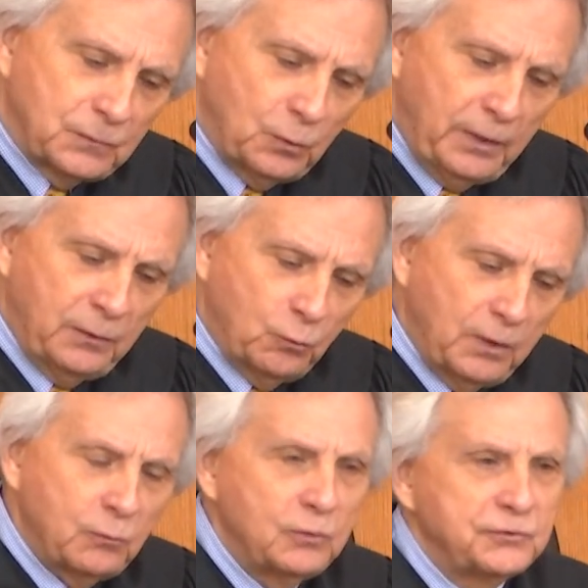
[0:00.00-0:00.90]
And
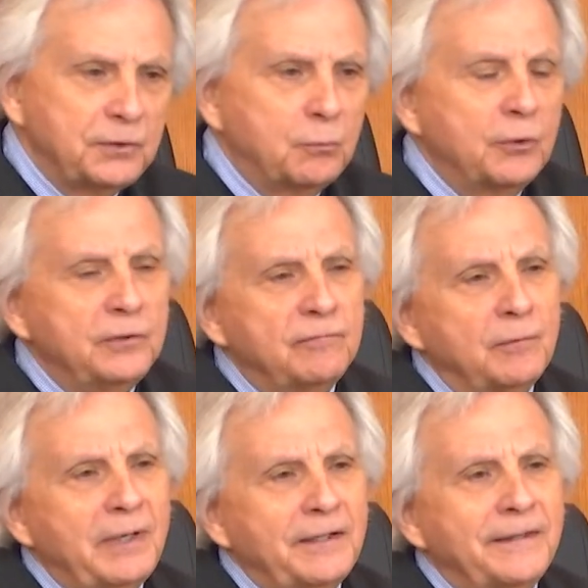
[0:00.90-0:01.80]
what was the proof
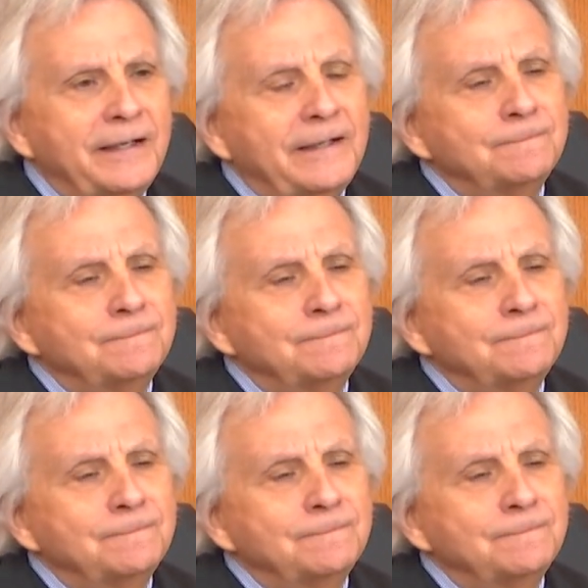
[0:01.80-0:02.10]
about that?